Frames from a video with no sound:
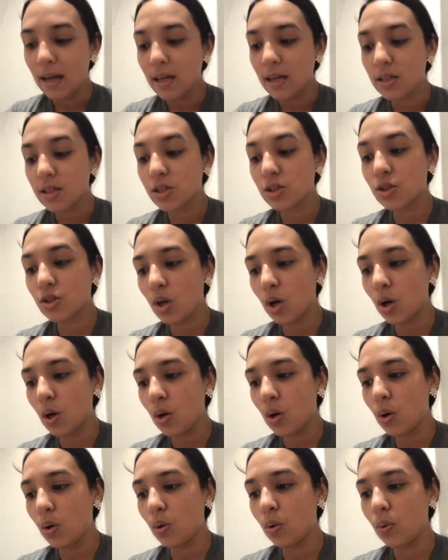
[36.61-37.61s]

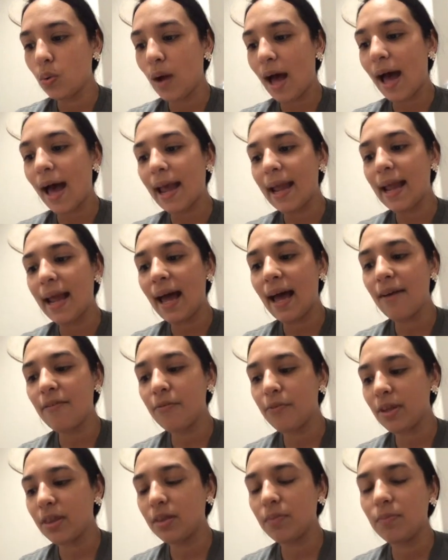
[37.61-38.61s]
So I
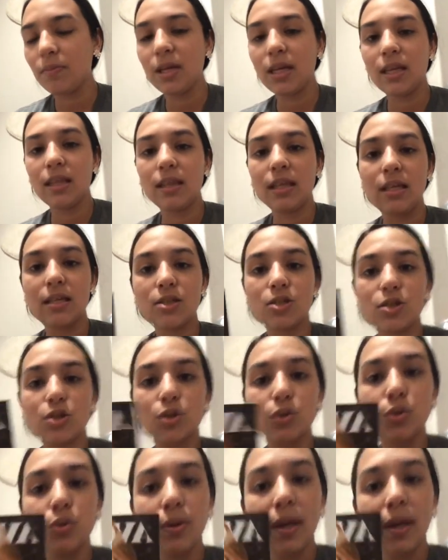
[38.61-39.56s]
have with me the two